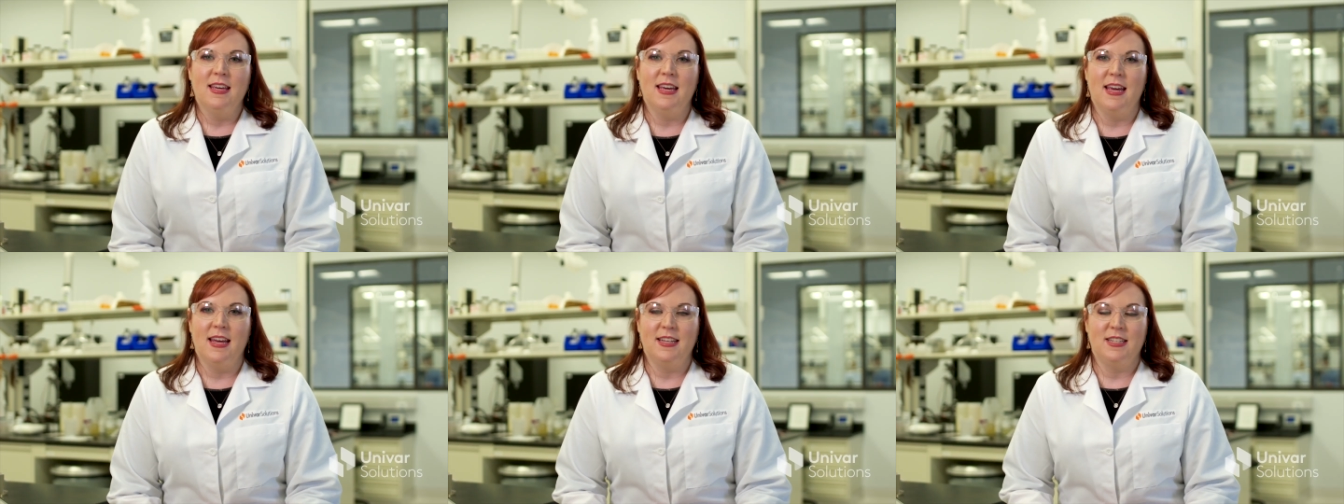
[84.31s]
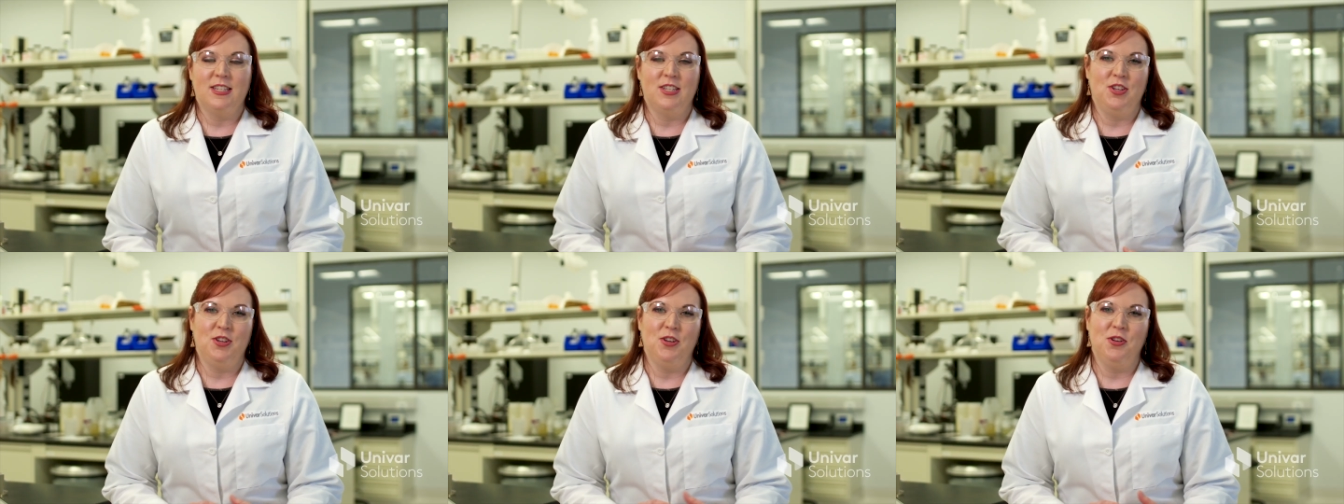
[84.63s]

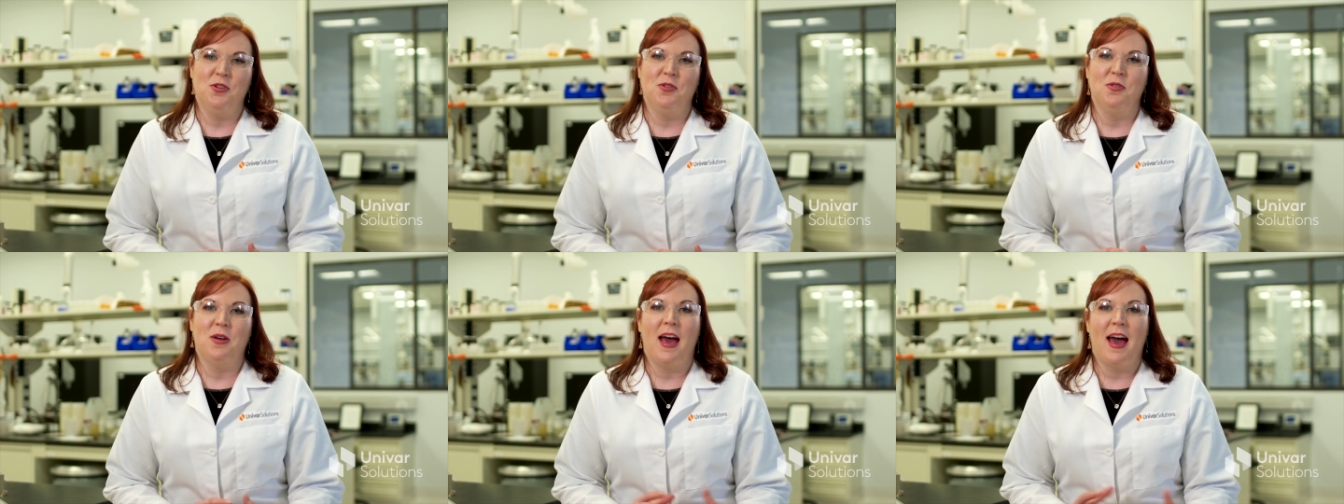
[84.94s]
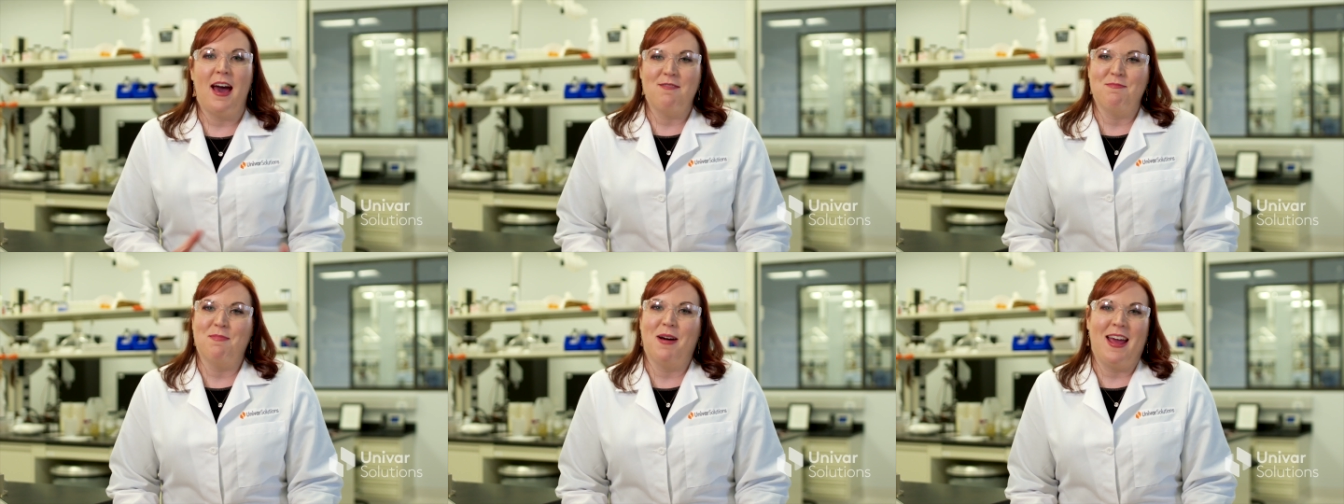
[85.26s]
get to
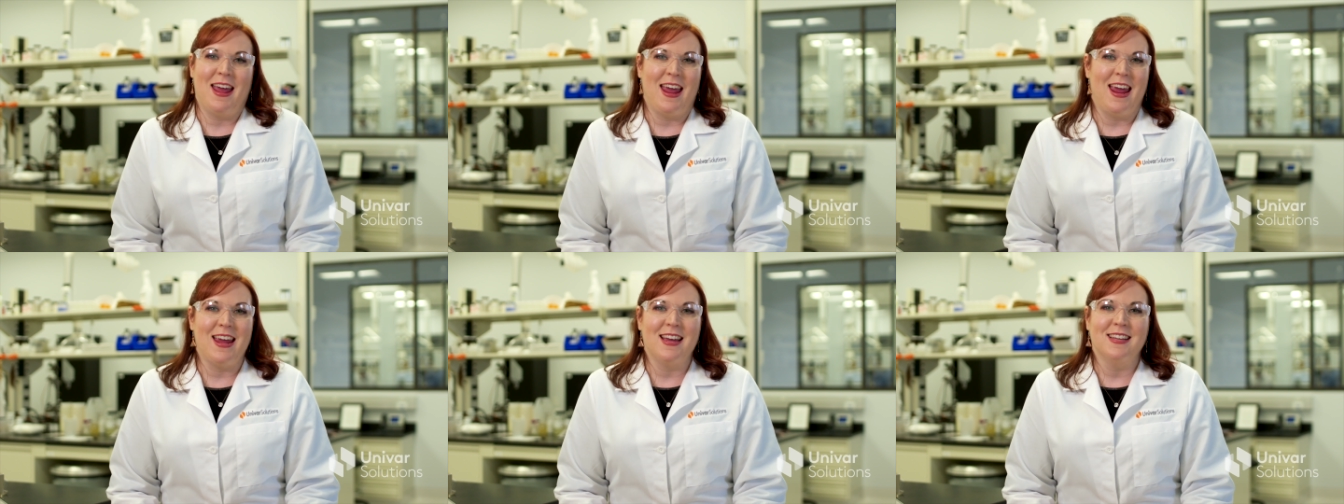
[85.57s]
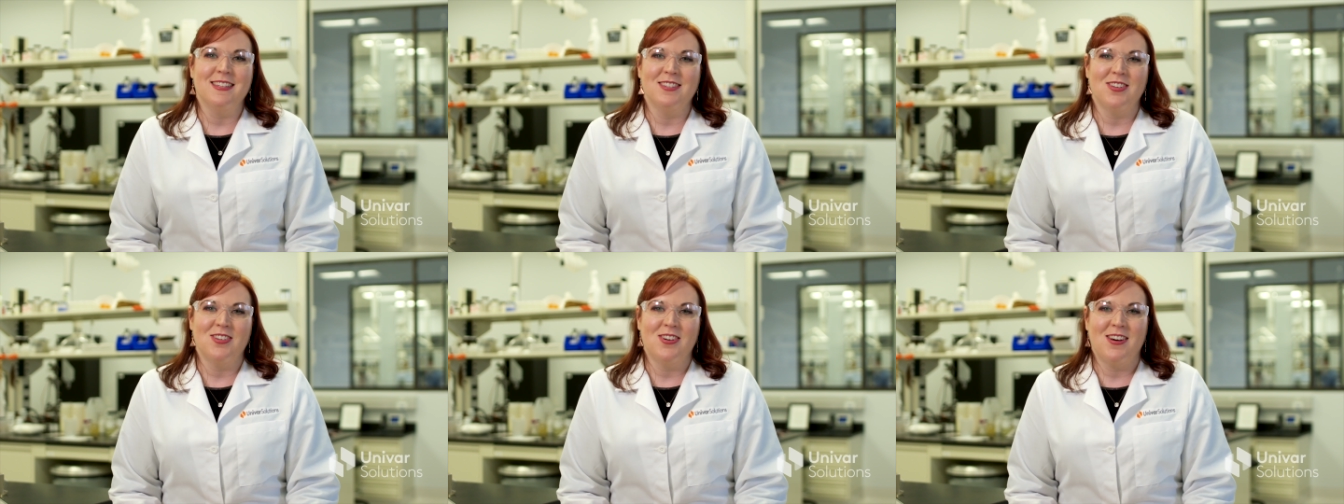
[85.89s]
have my
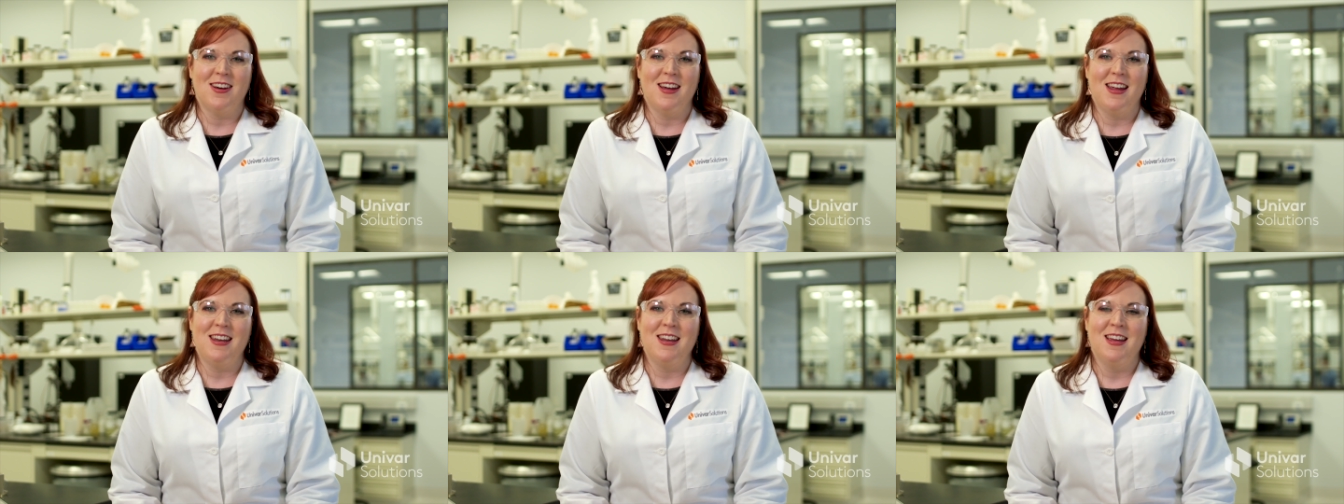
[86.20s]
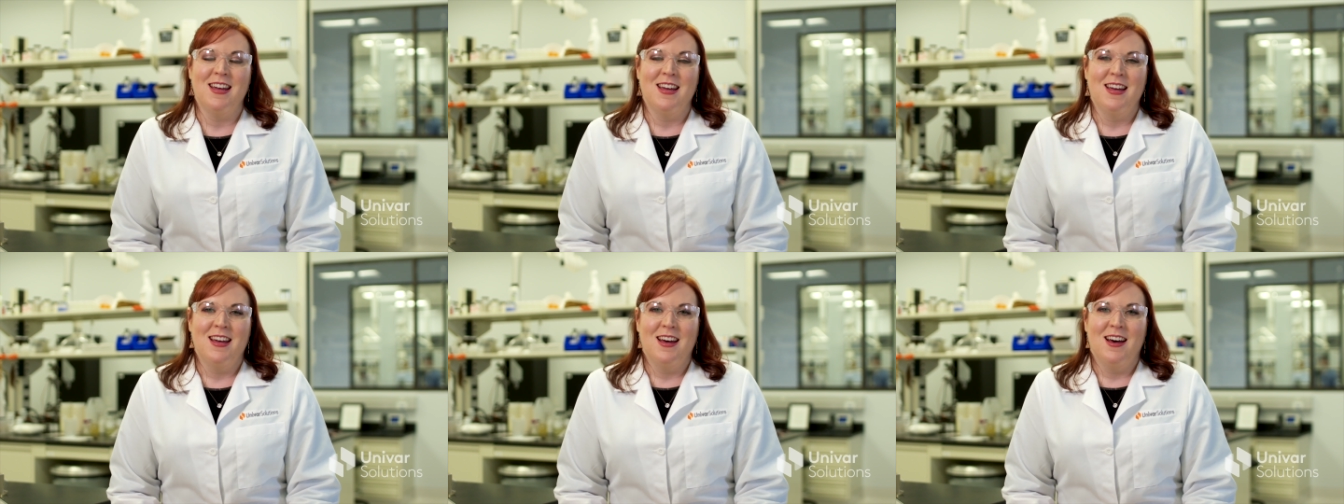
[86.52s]
hands on.